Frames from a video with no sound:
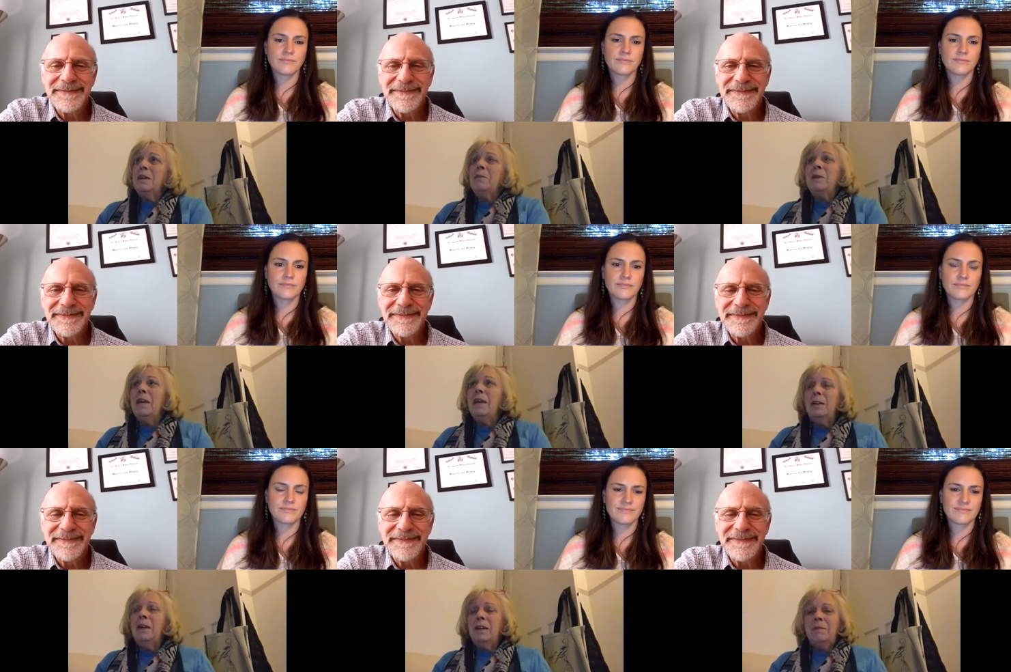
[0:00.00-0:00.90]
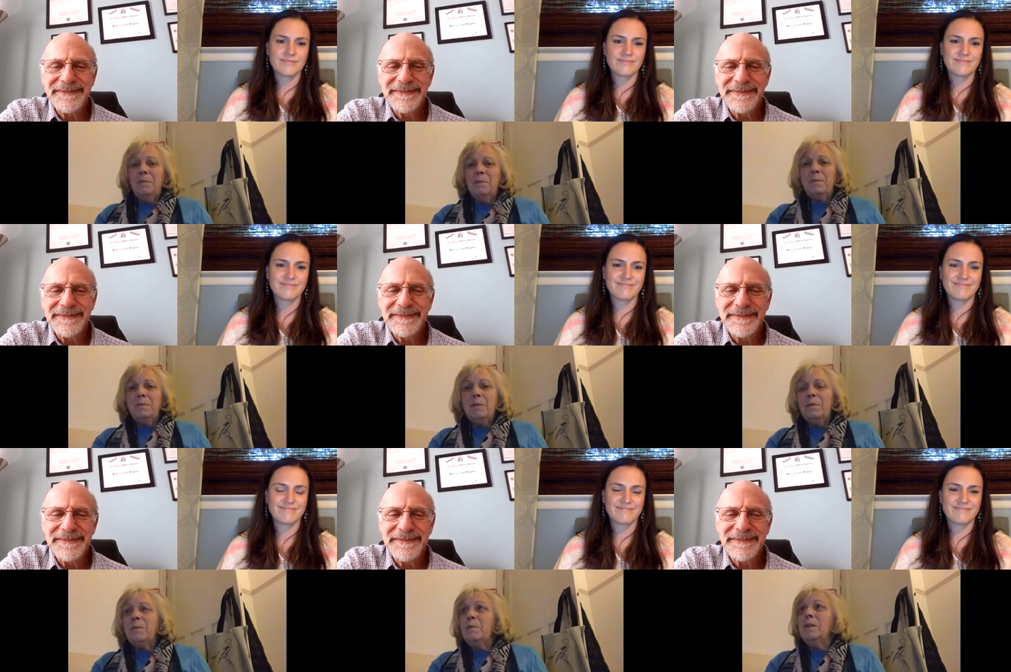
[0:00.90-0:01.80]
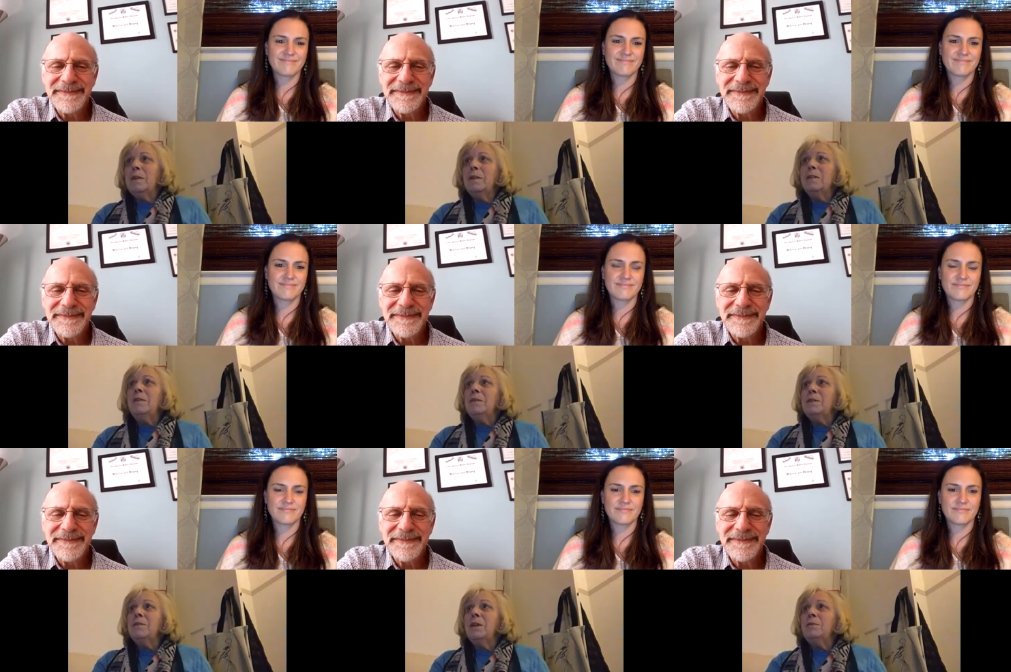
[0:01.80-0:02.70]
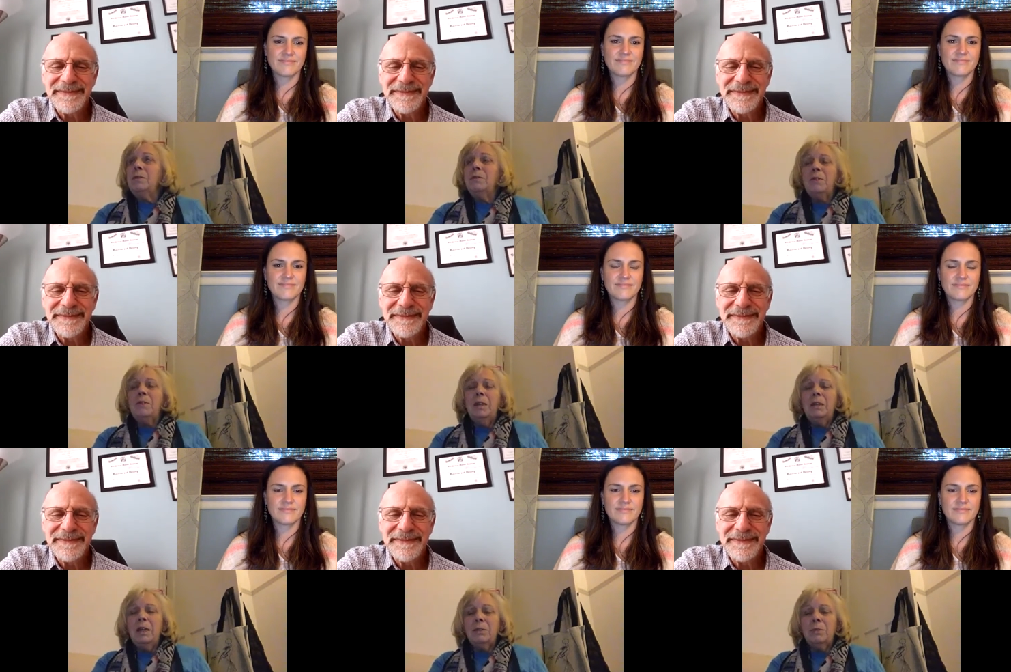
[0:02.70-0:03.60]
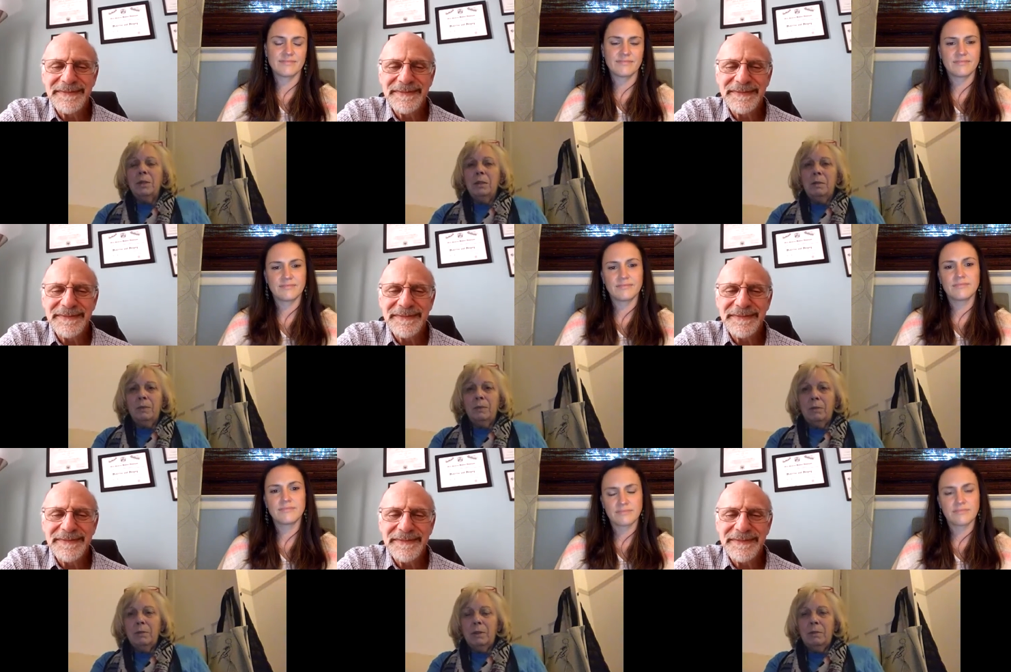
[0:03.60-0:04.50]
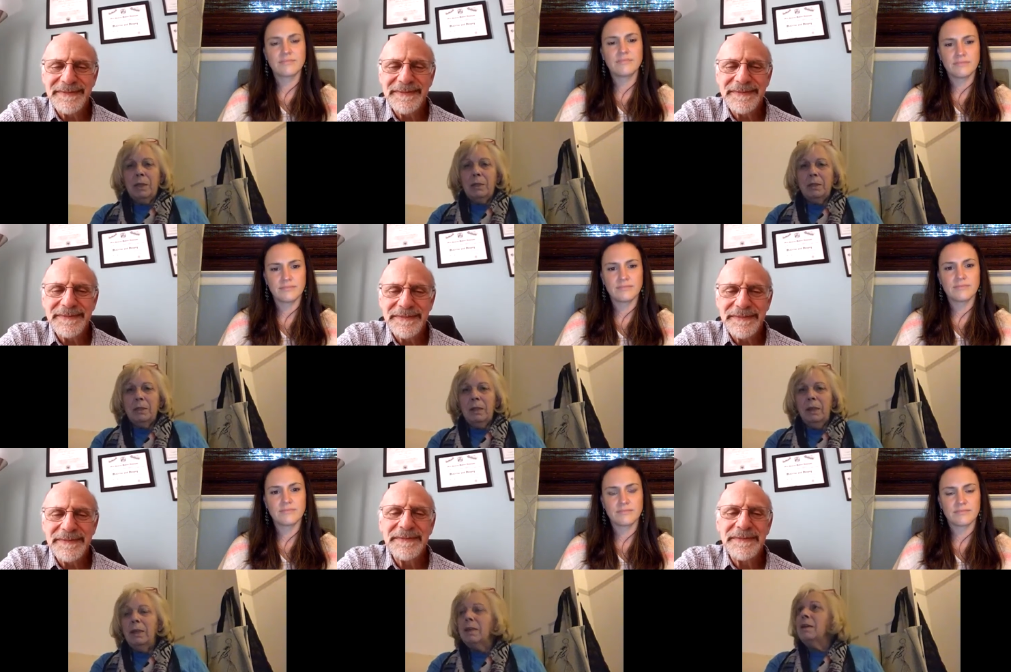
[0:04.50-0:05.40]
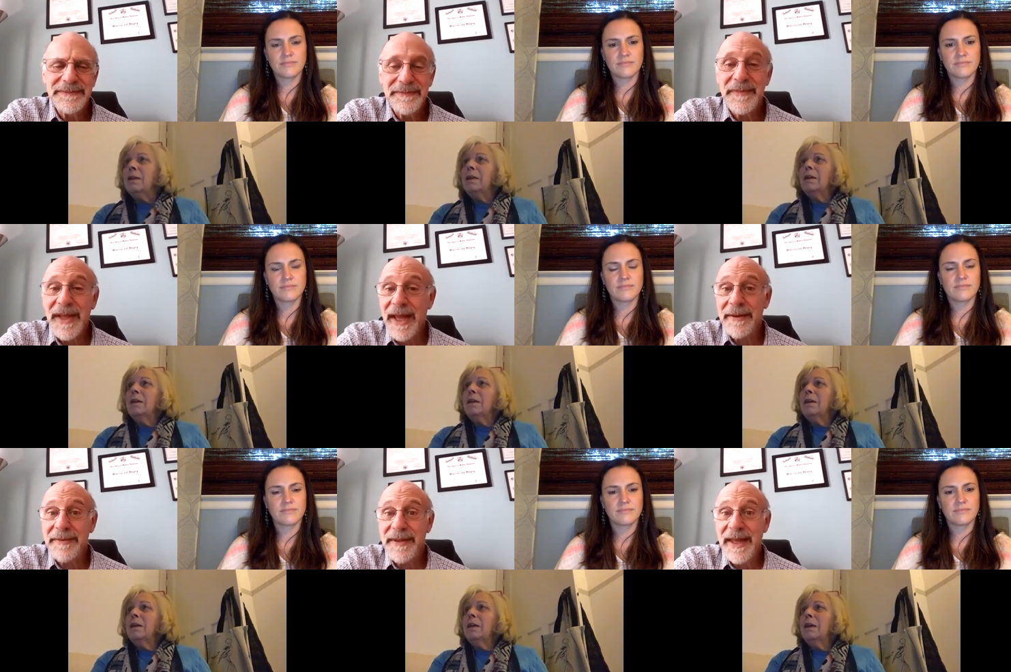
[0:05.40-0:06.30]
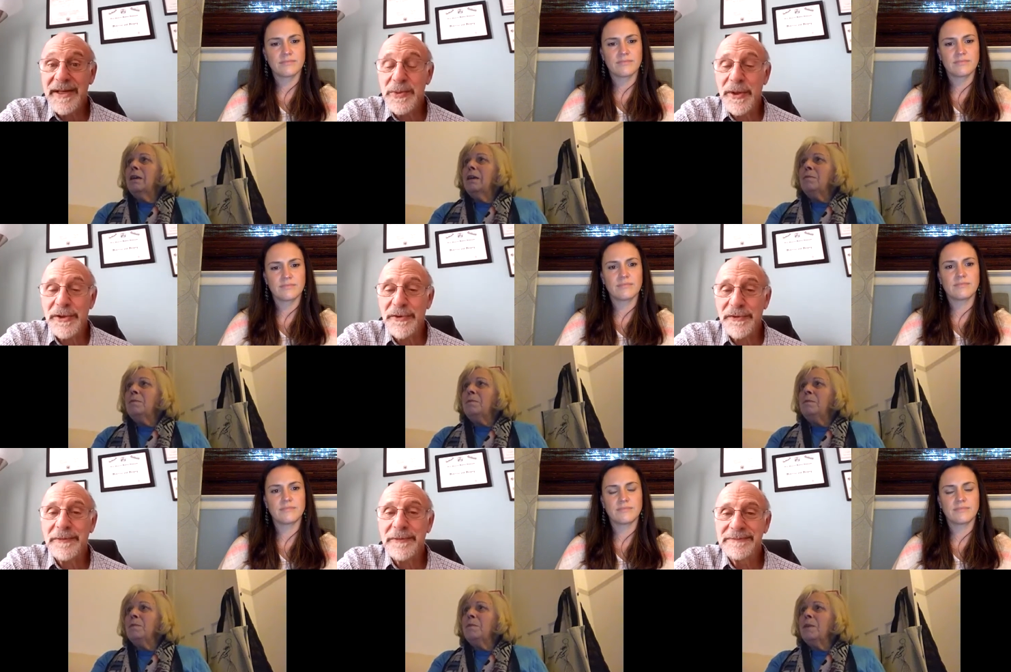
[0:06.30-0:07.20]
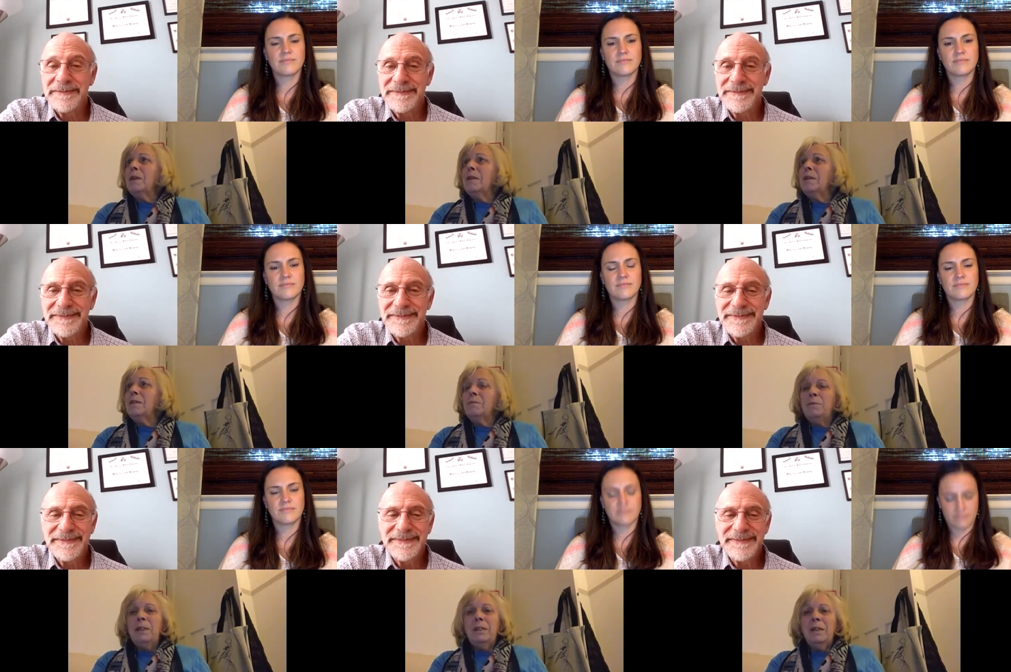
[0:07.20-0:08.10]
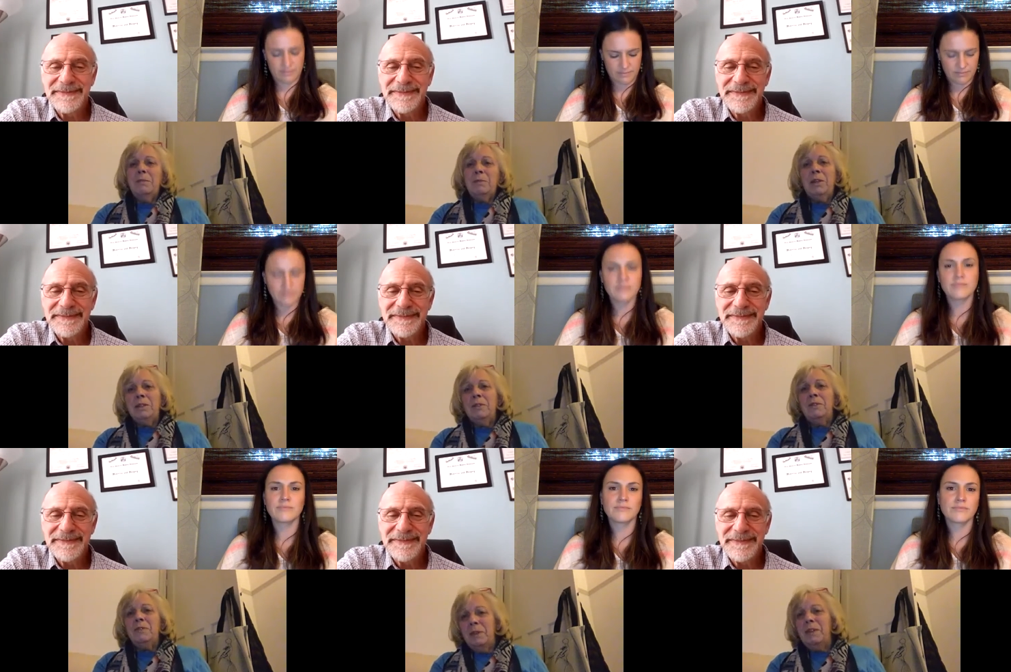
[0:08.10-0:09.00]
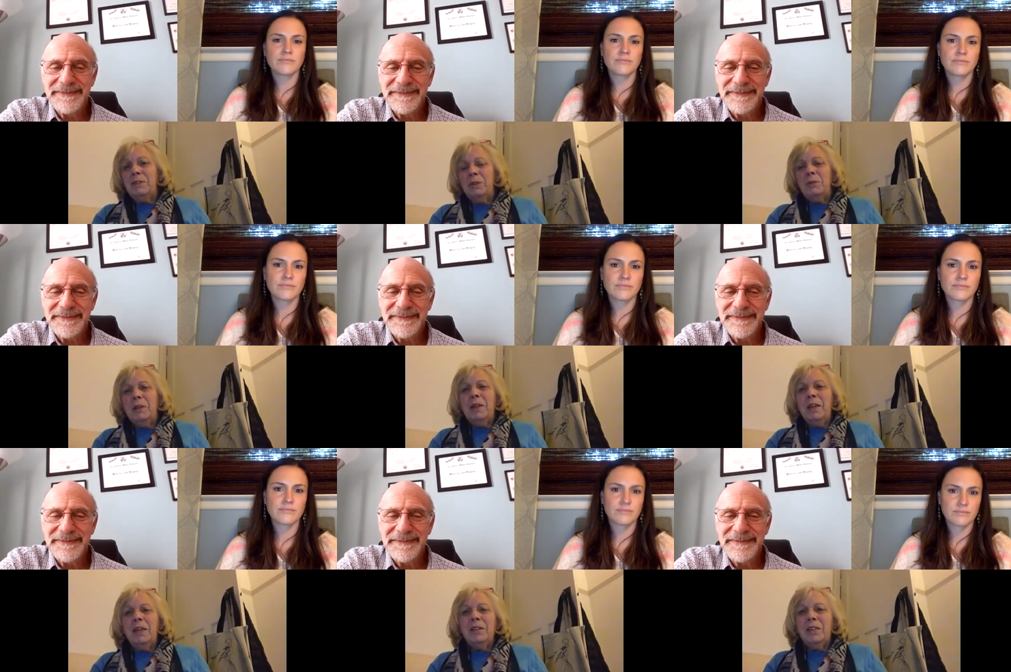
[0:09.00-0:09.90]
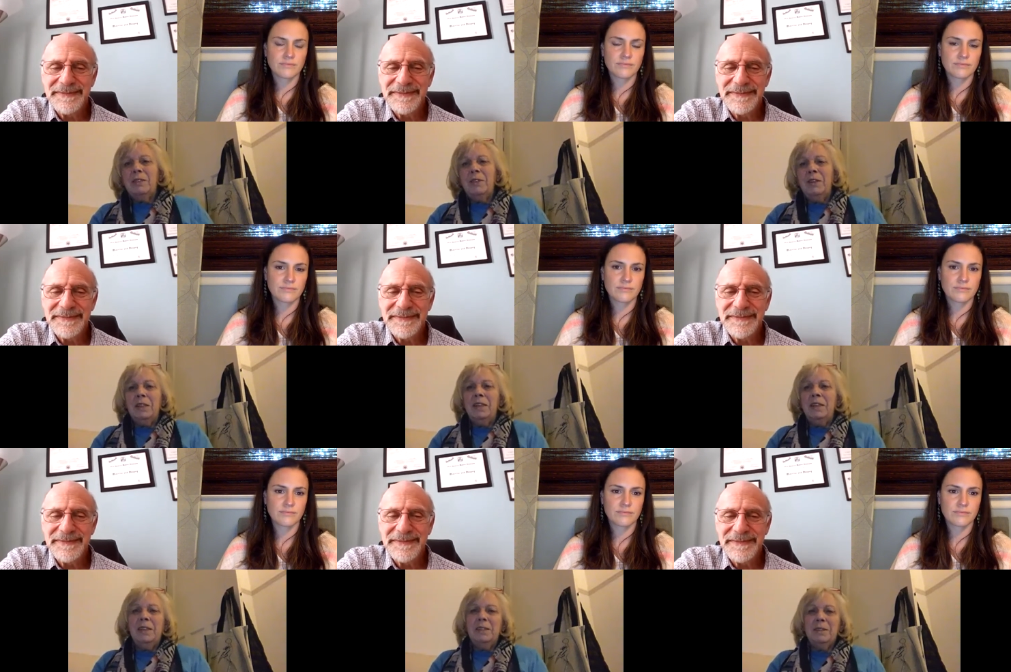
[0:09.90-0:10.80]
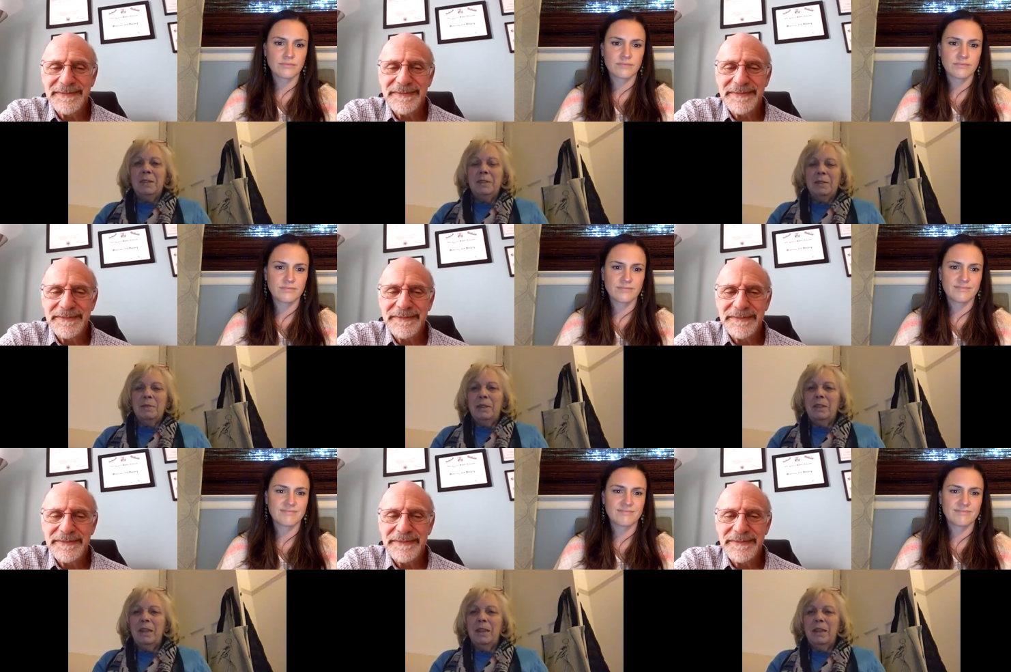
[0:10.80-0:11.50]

Speaker 1: I mean, I I you know, it's great that we've got the National Center for Integrative Medicine here.
Speaker 2: Yeah, that is um, wonderful.
Speaker 1: But it, it, because of they took away the NHS funding, it's it's